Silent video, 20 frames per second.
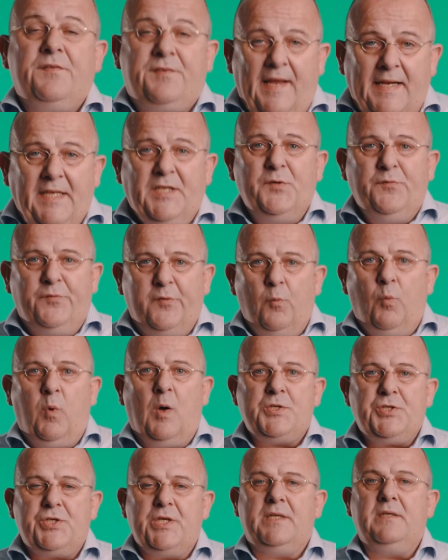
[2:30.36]
Thank you for
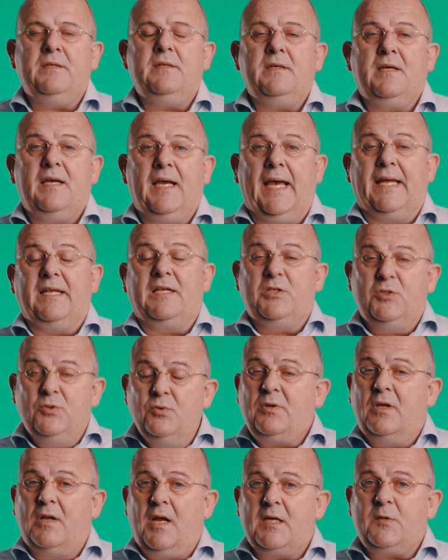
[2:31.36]
watching and
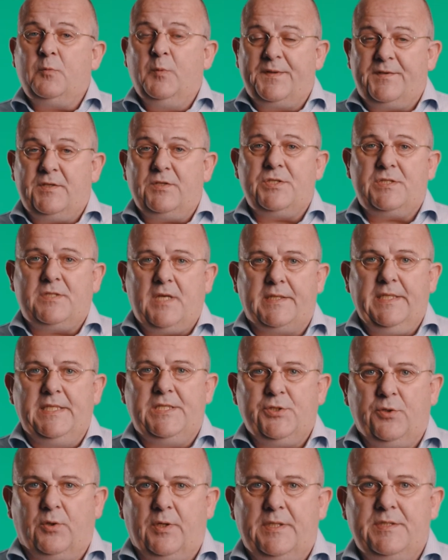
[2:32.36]
good luck with your study
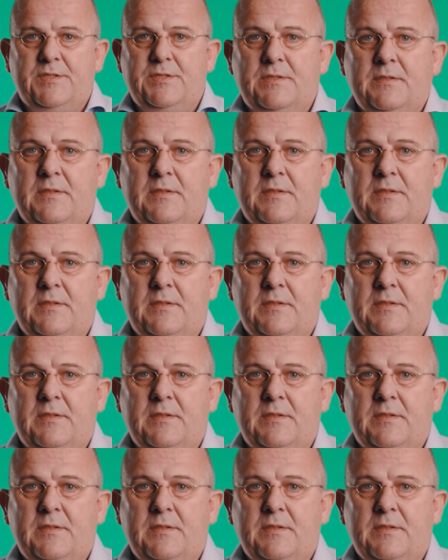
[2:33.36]
choice.